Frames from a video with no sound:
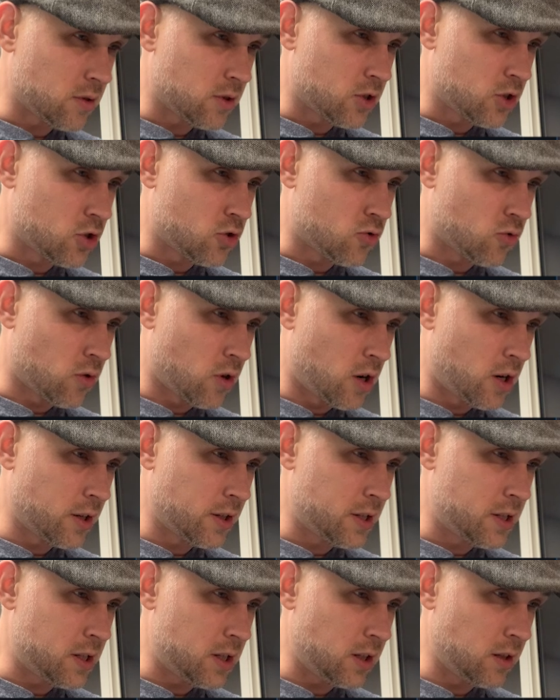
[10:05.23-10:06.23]
strong
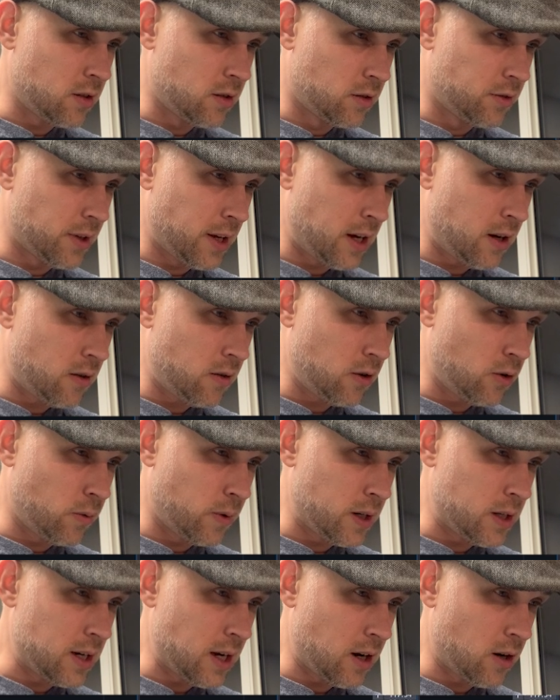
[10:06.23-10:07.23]
signal now
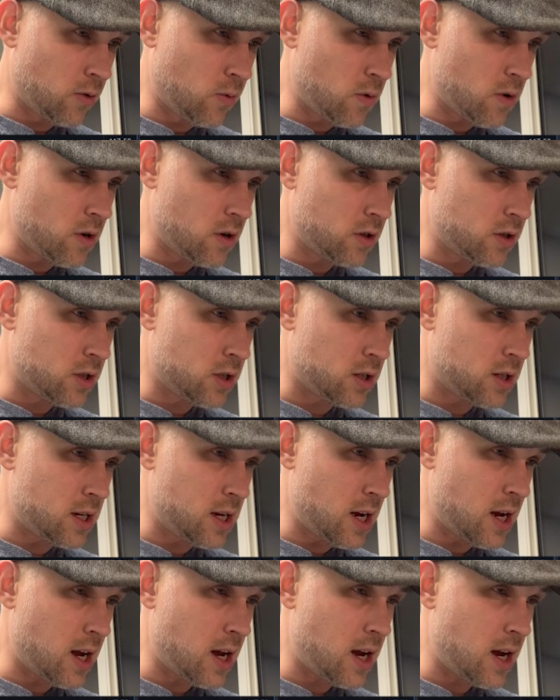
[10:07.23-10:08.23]
going downwards.
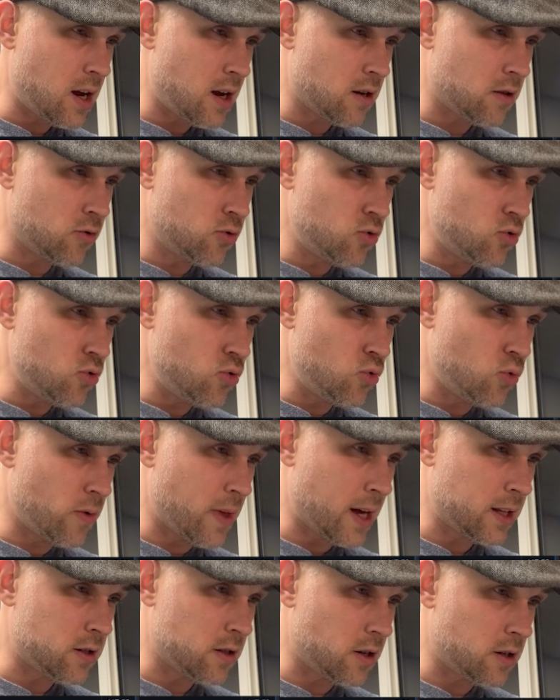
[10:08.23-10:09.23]
Yeah, ooh,
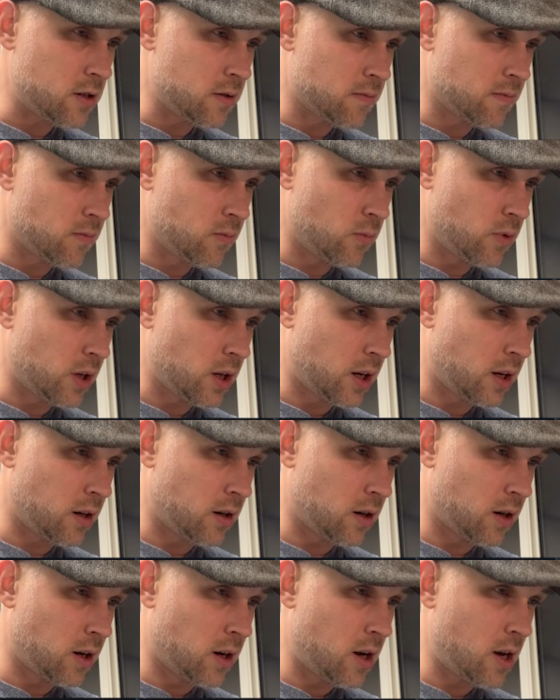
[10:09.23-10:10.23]
that's awesome. Got
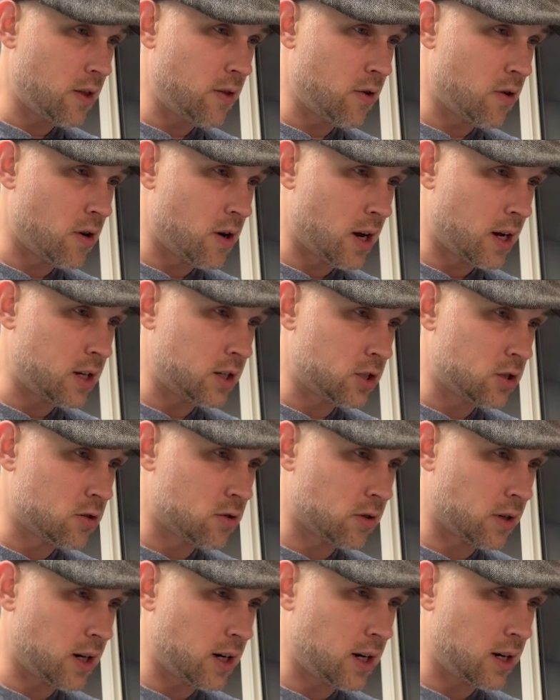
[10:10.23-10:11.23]
another nice
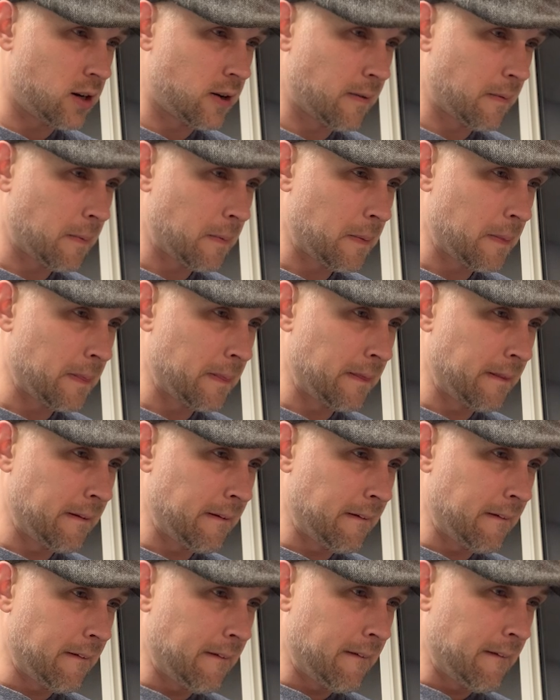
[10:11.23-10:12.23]
trade.
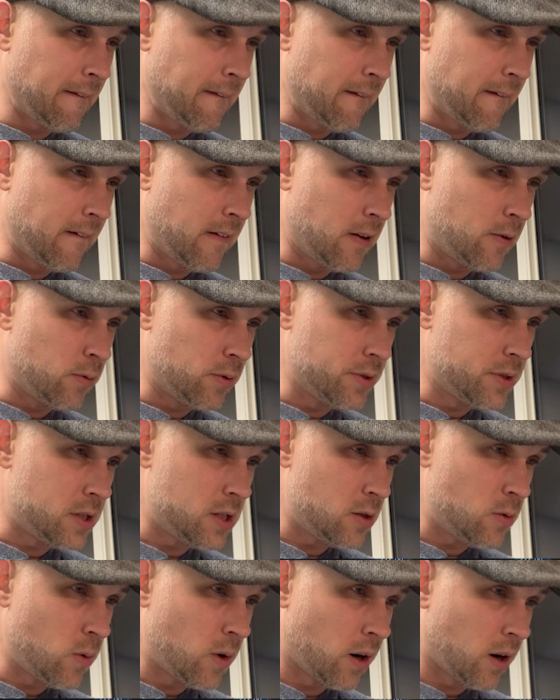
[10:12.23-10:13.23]
We'll
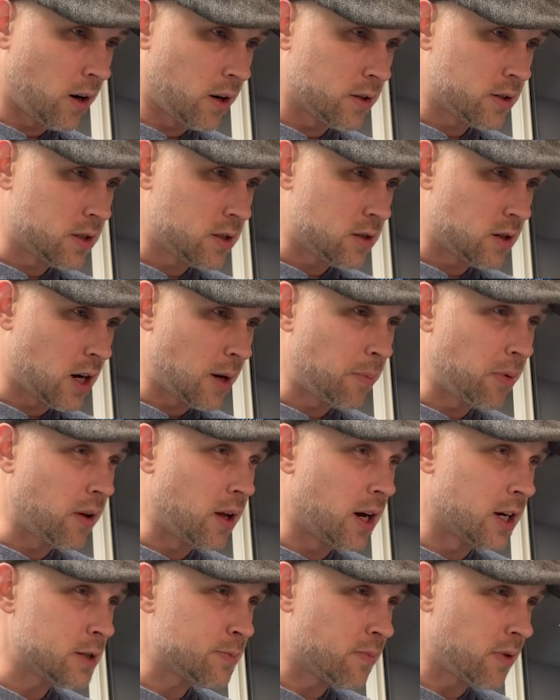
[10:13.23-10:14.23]
see where our stop
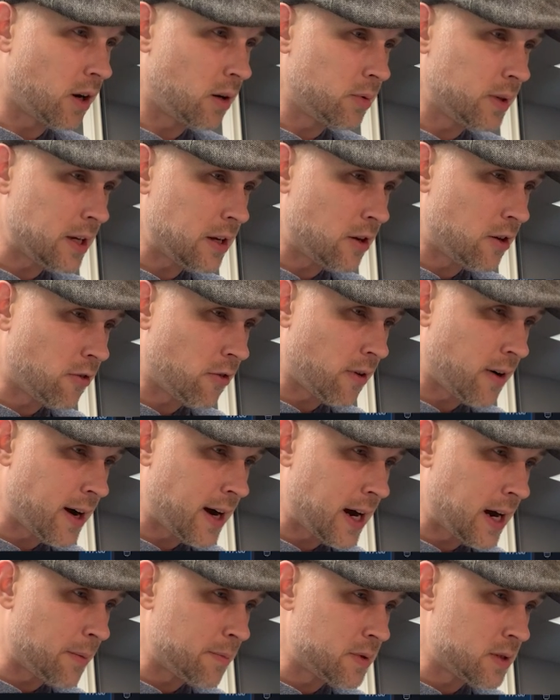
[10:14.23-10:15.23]
loss probably
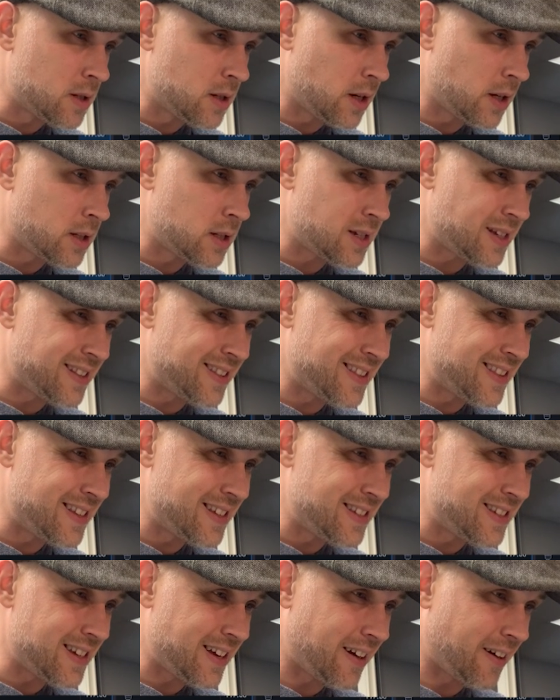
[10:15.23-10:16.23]
grabs us in
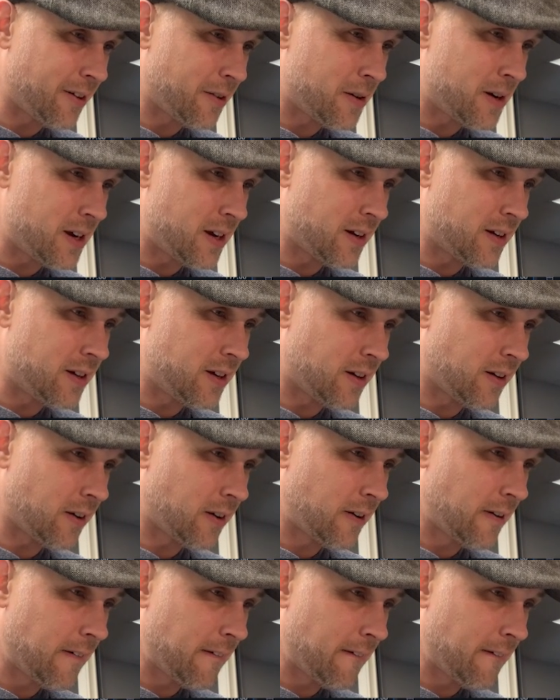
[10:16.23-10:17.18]
this area here.